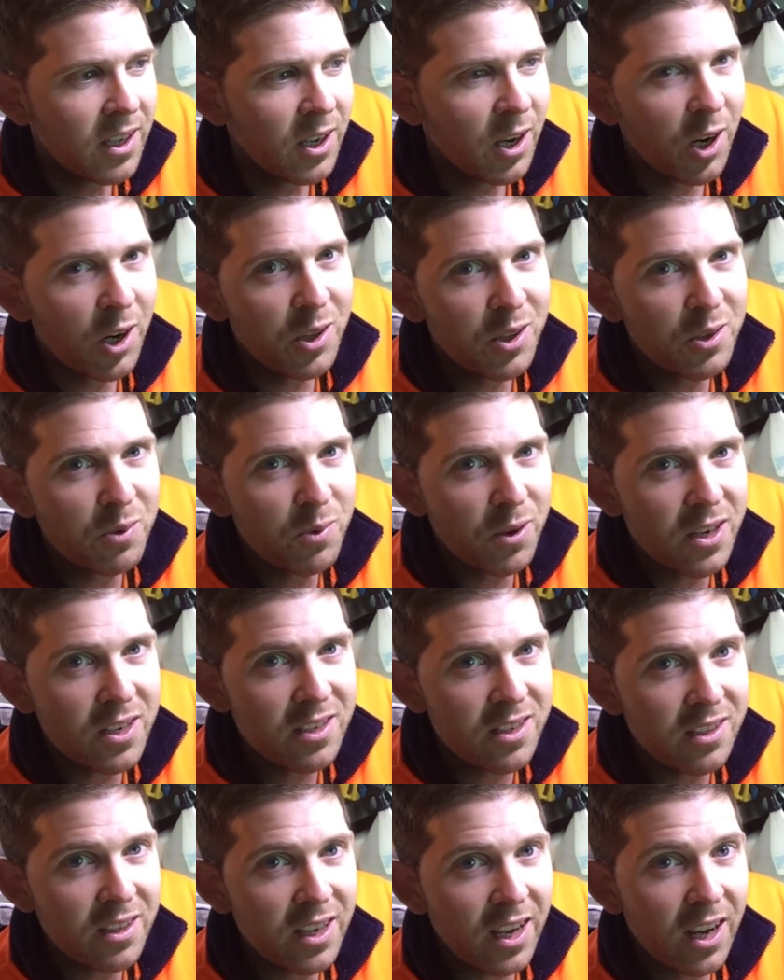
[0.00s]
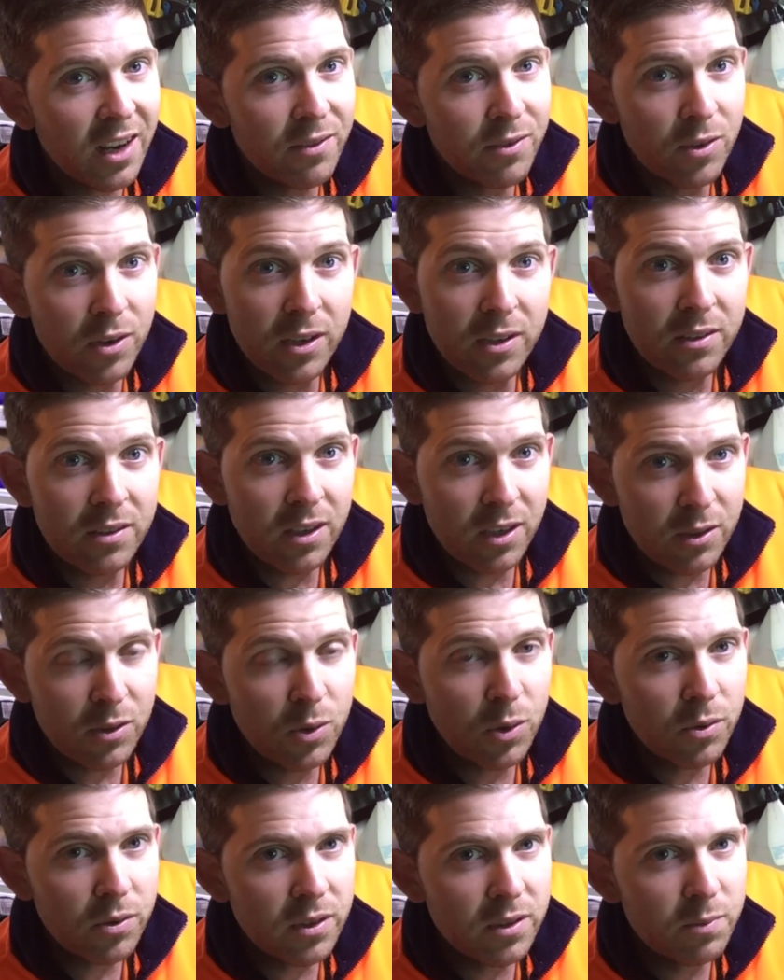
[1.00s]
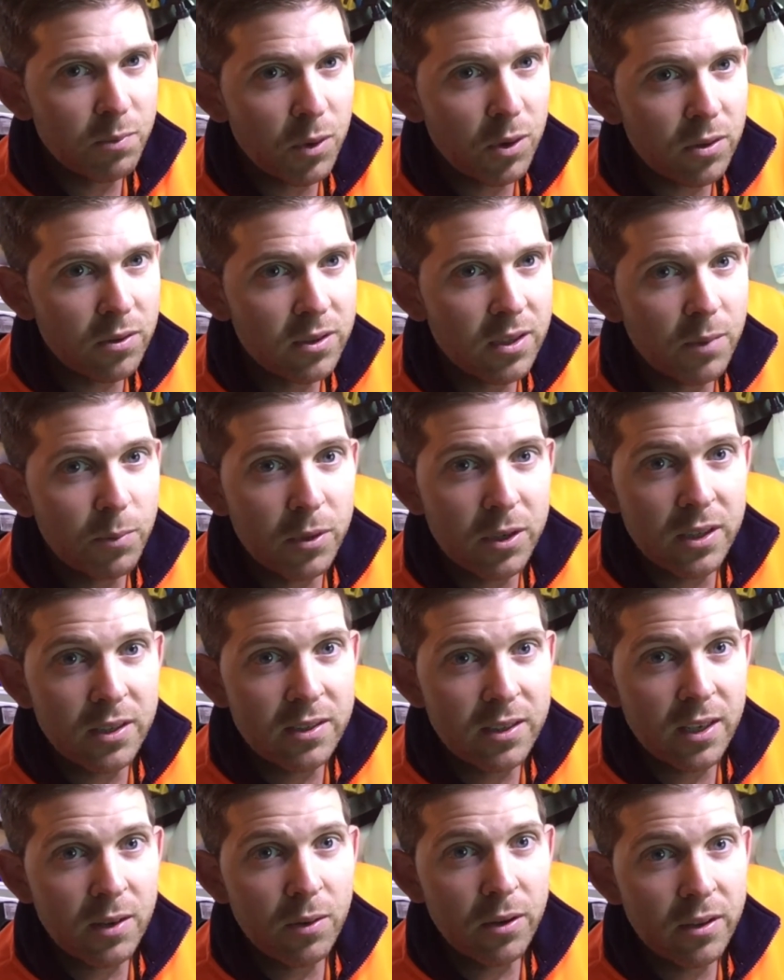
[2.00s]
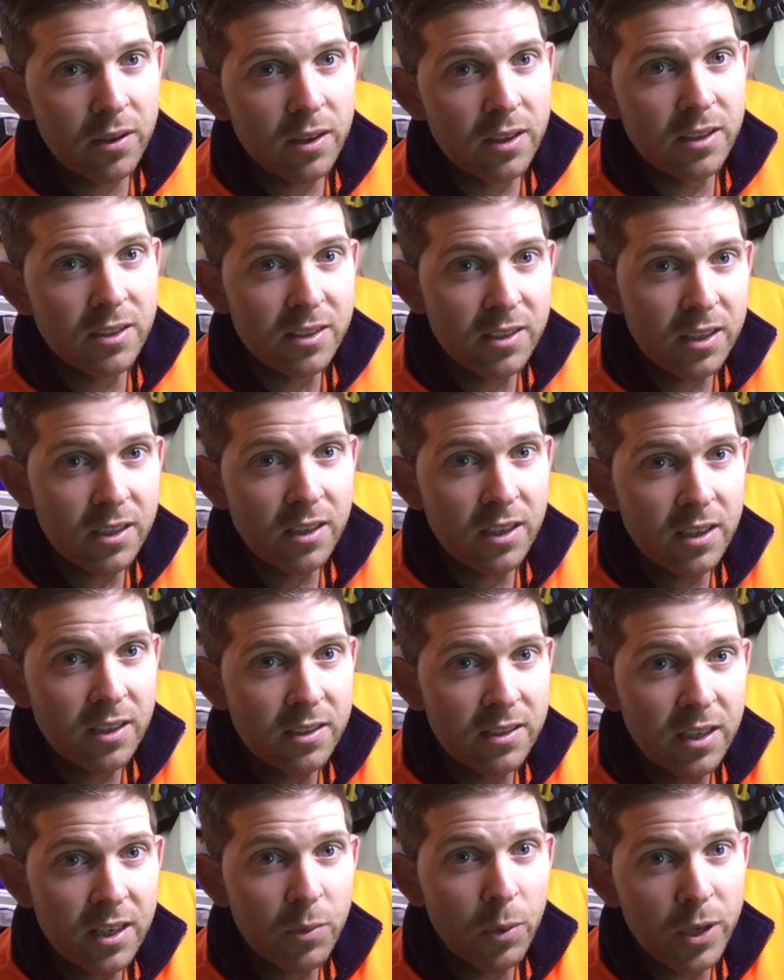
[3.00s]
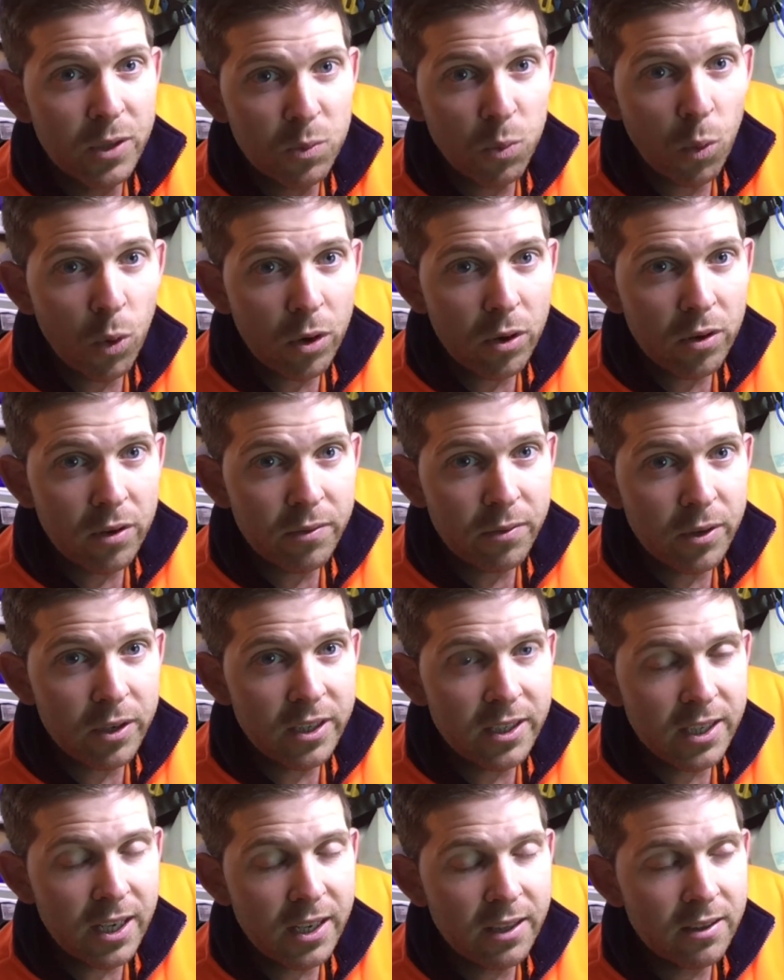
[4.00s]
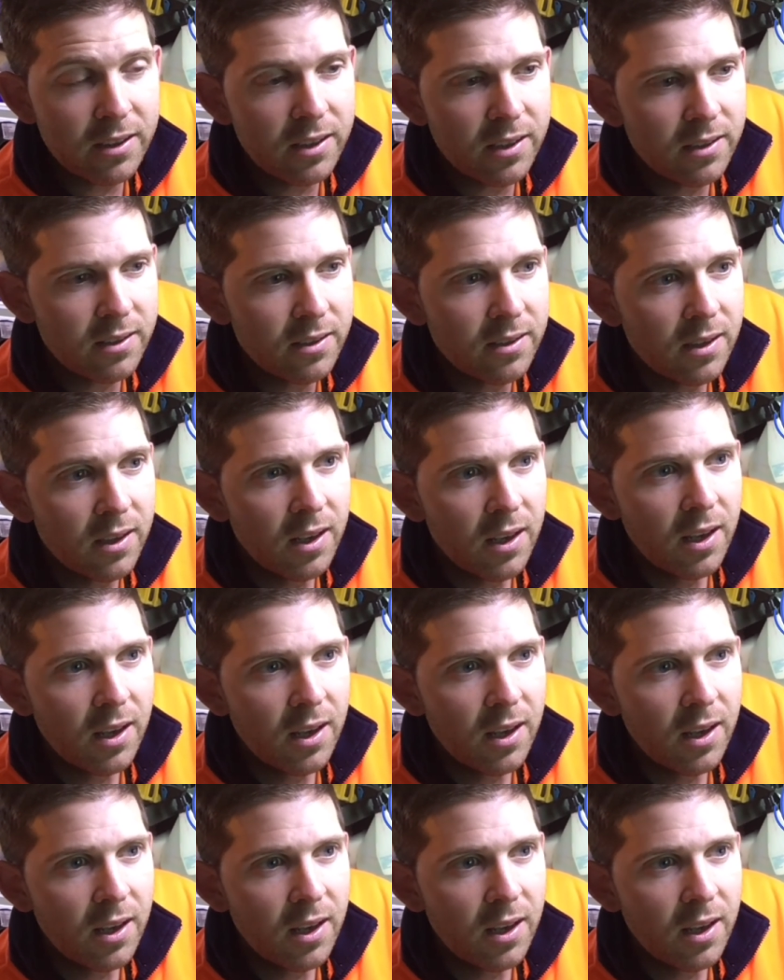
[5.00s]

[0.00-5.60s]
only recently, after I, I taught this model, somebody said, well, C City West Water have already done this.